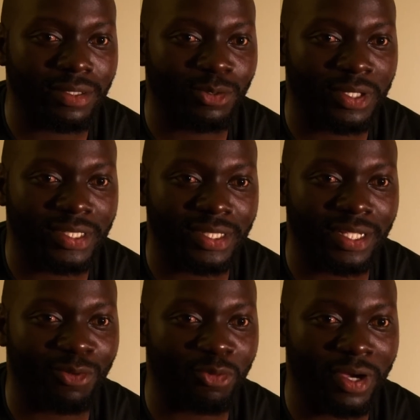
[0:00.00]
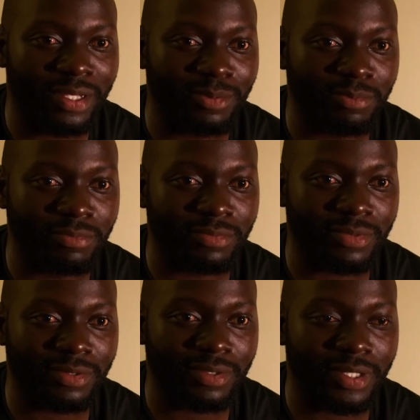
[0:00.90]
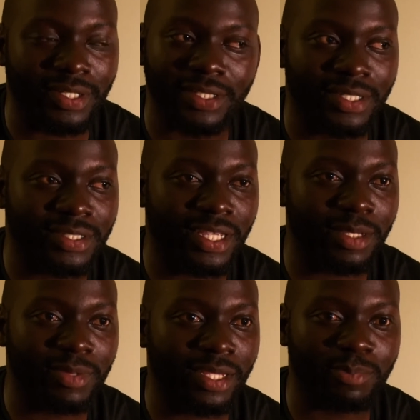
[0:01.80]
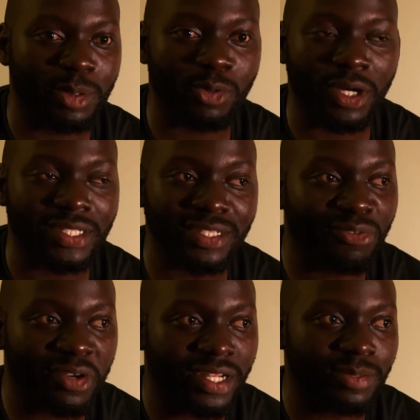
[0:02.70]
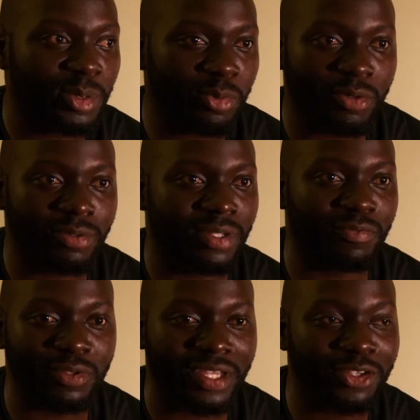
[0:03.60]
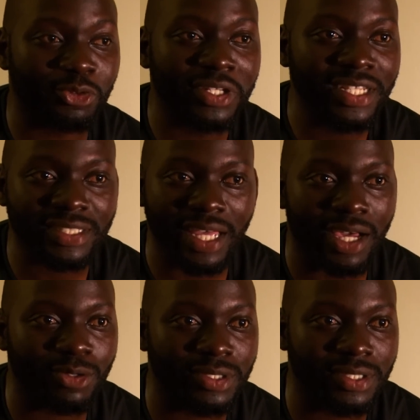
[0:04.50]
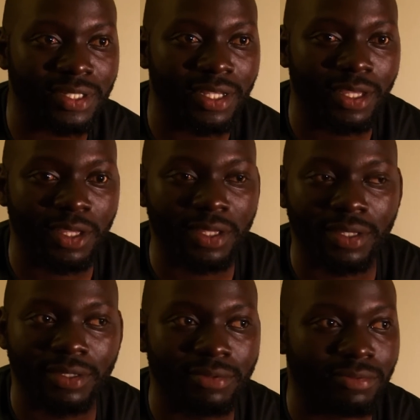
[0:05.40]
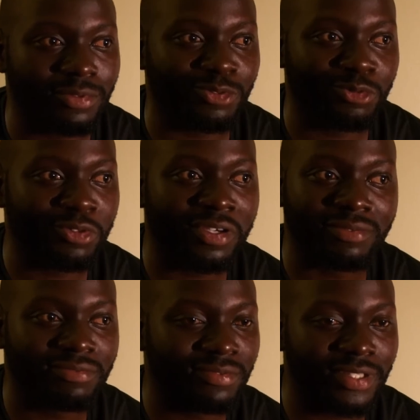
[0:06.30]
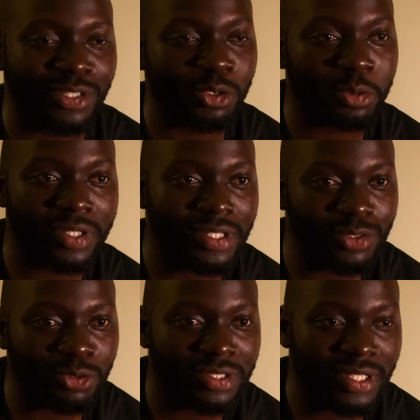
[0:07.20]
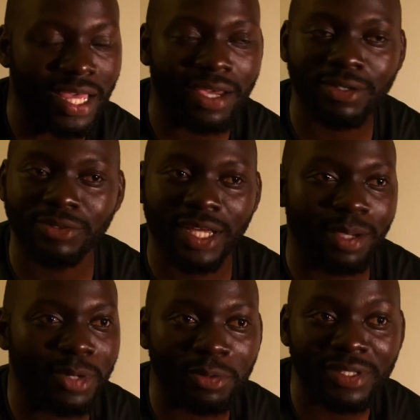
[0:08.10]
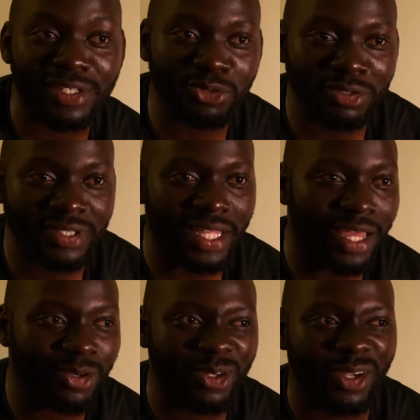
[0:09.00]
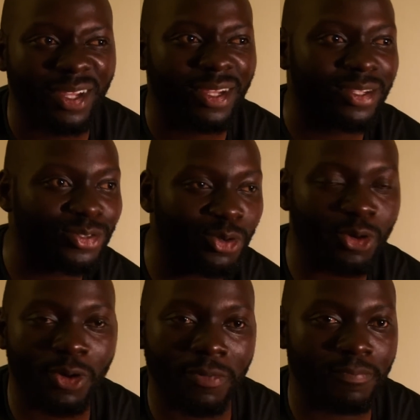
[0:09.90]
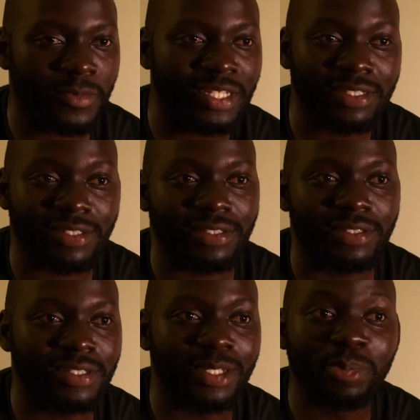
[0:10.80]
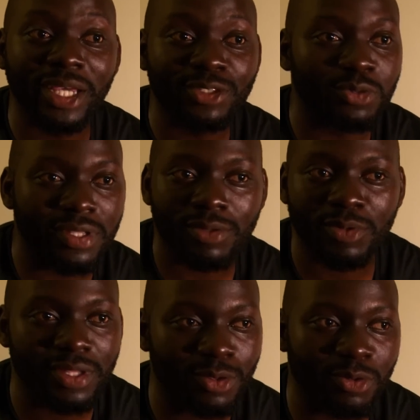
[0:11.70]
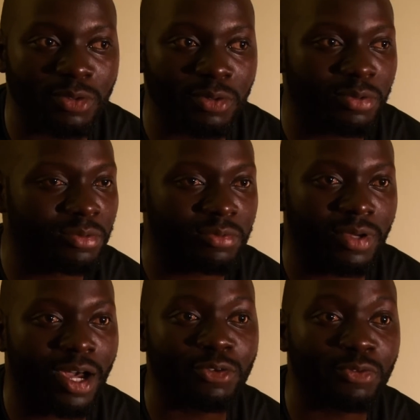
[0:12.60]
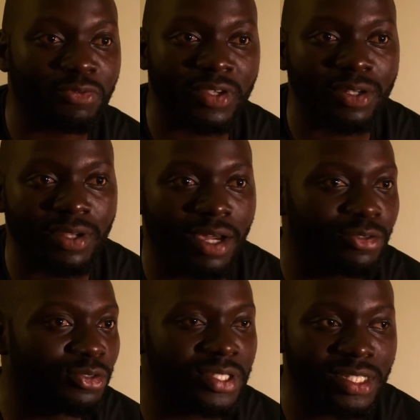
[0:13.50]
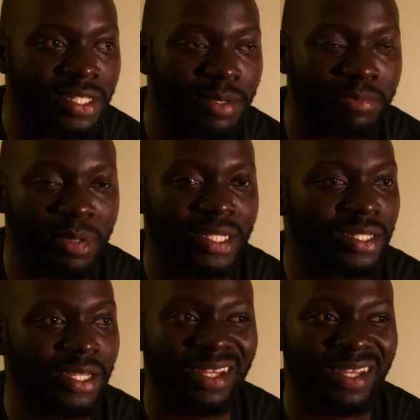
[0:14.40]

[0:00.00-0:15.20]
oh, that's a tough one. And it's the same, like, people are different. People, they've got their unique styles. You have Tino with his own style, Kama with his own style. So it depends with your how you feel, how you see them. But